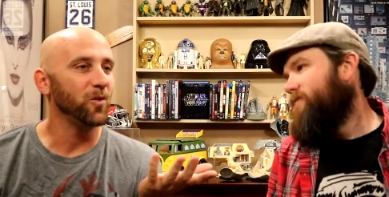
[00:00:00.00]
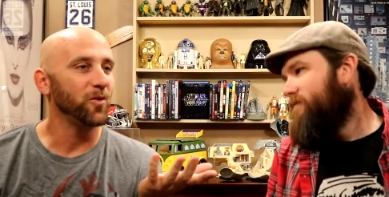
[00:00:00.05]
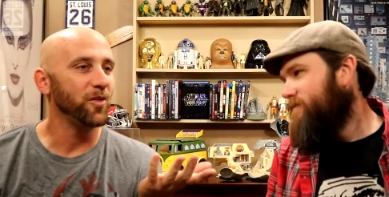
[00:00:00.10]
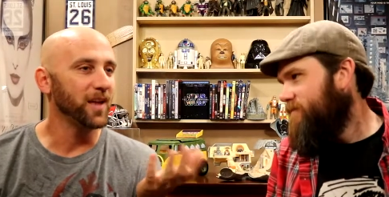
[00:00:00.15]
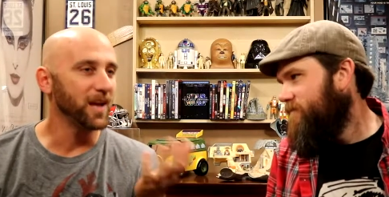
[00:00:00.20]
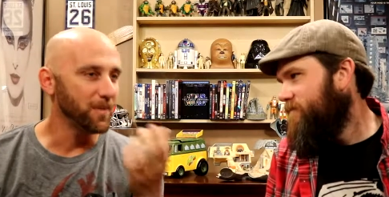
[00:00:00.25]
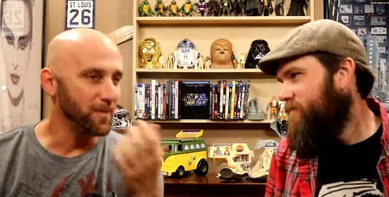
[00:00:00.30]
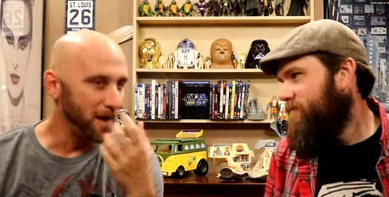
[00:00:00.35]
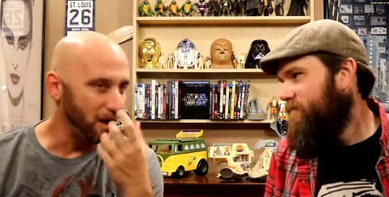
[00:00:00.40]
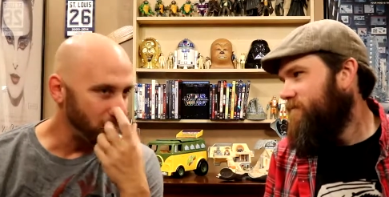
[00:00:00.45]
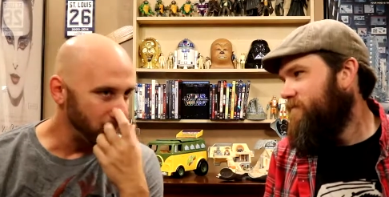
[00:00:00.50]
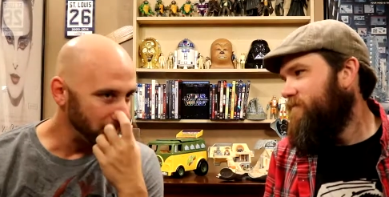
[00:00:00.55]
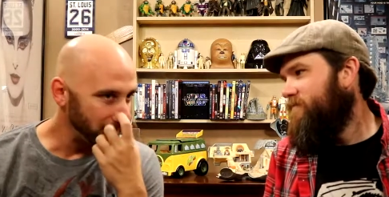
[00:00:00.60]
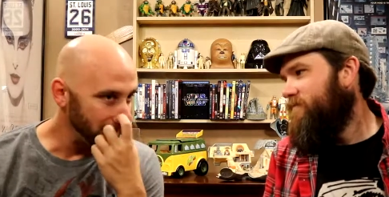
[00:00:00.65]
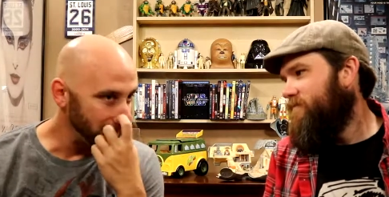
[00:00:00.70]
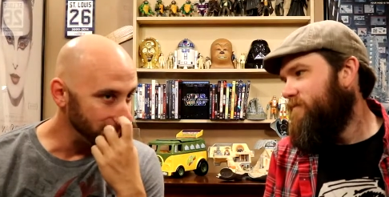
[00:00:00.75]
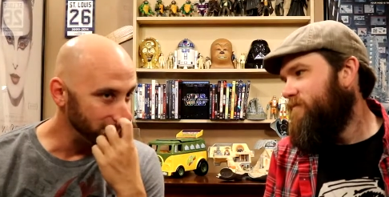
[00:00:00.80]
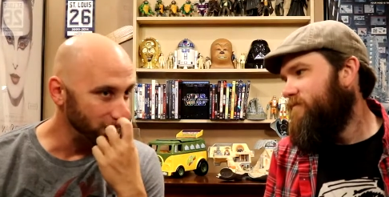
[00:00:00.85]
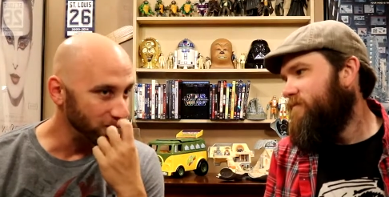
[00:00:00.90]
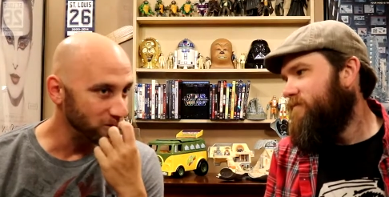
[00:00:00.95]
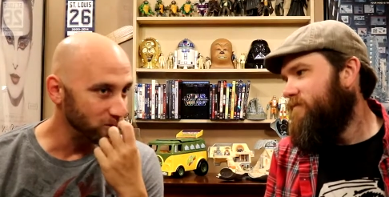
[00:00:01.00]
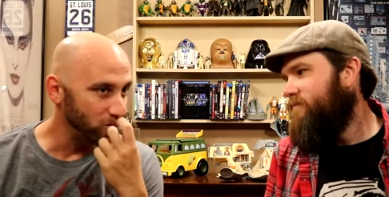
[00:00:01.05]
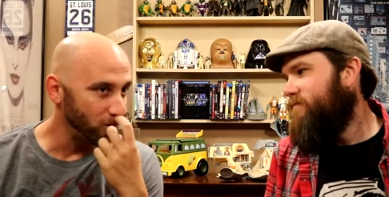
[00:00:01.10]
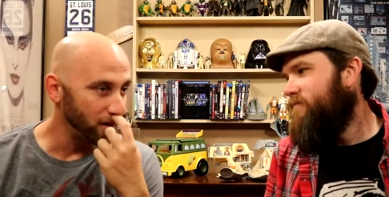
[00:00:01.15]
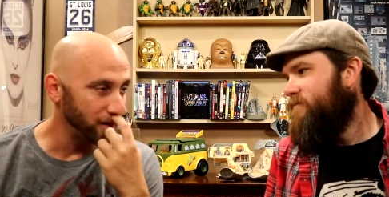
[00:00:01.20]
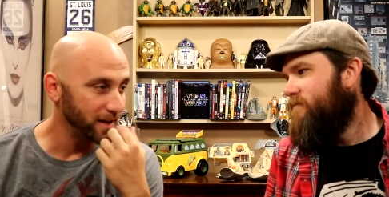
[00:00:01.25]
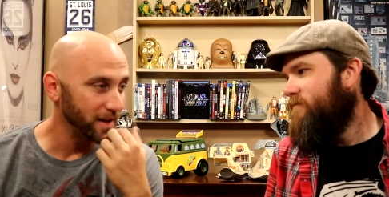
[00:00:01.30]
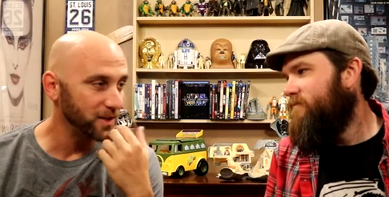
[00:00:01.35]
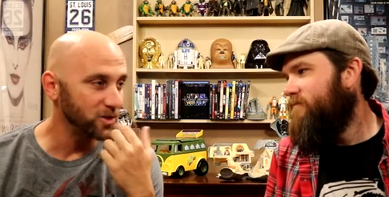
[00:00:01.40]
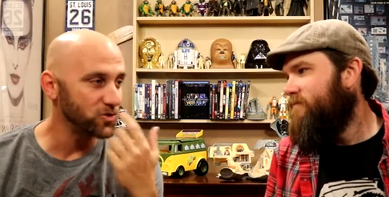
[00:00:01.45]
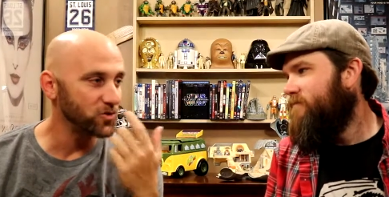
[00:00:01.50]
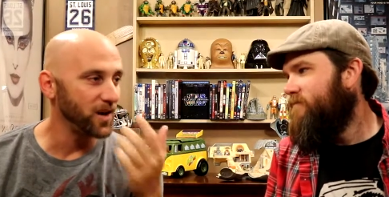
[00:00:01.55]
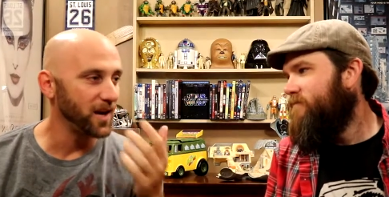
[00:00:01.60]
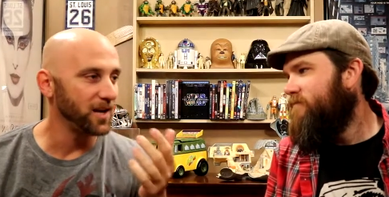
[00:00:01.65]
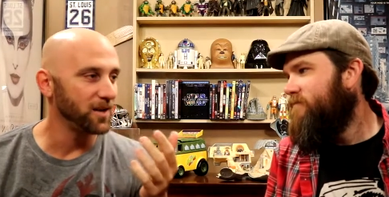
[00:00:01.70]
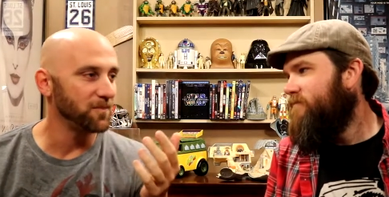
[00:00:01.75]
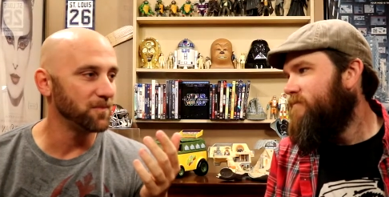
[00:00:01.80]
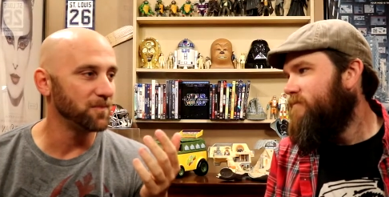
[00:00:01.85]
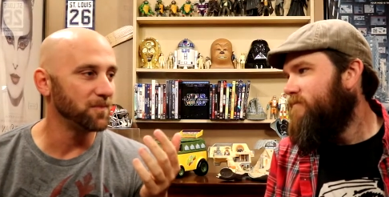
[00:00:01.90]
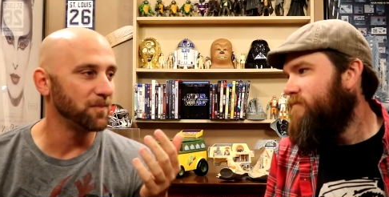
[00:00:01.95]
Speaker 1: think about when he first wanted to get
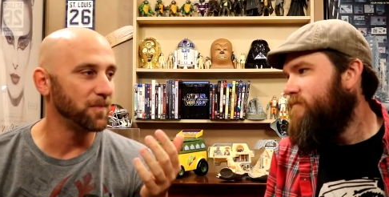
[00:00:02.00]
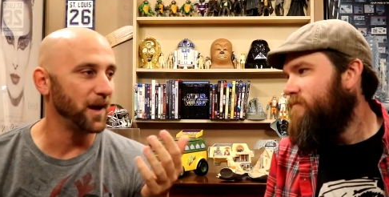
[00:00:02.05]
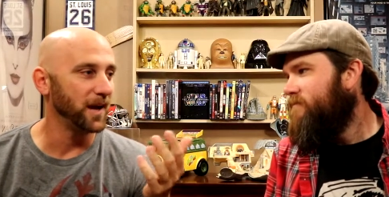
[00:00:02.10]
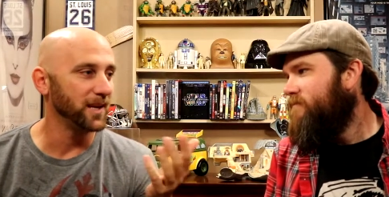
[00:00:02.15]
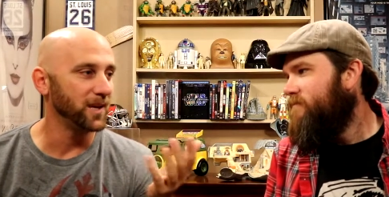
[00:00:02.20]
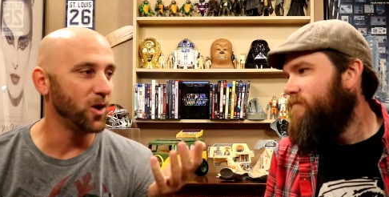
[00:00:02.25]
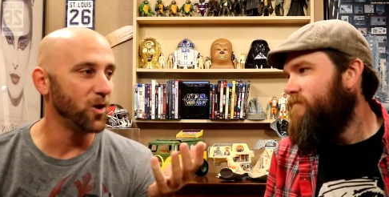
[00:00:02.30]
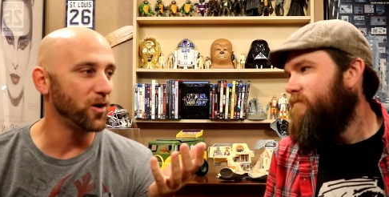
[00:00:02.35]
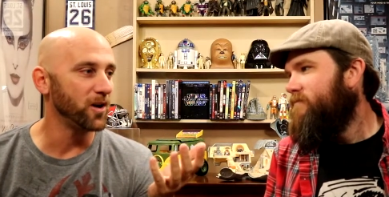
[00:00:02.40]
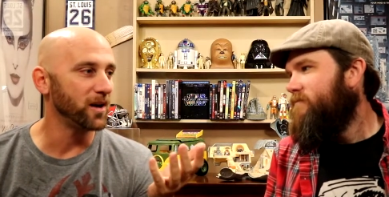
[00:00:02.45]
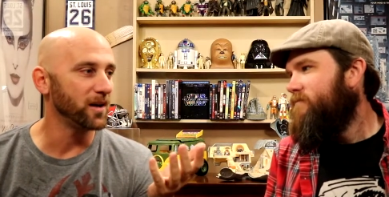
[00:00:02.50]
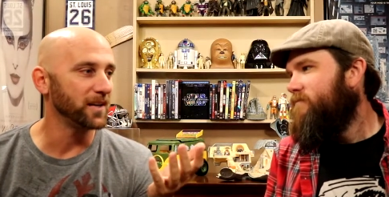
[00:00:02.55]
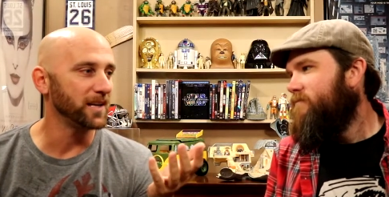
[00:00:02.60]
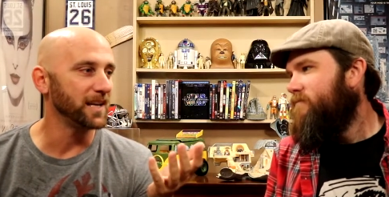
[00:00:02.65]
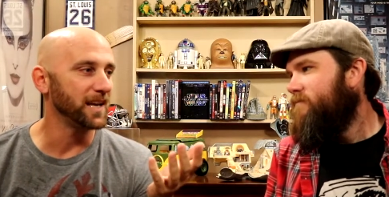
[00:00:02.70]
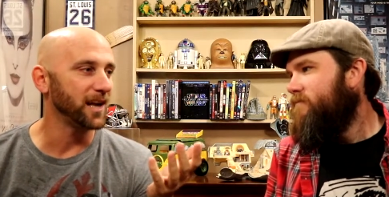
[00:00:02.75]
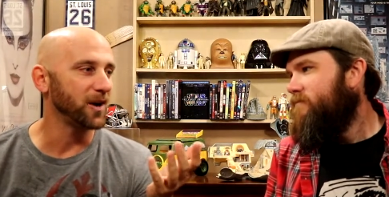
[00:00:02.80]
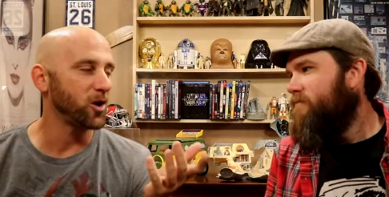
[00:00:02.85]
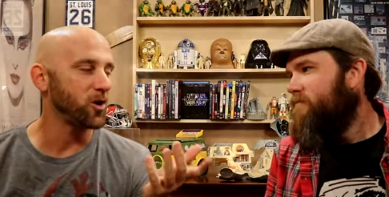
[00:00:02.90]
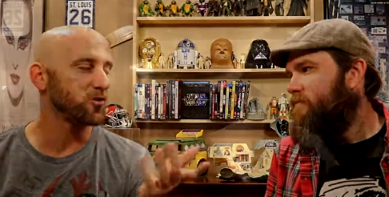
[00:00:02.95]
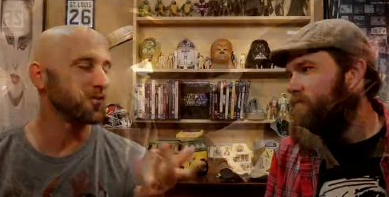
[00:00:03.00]
trained by Yoda, he got all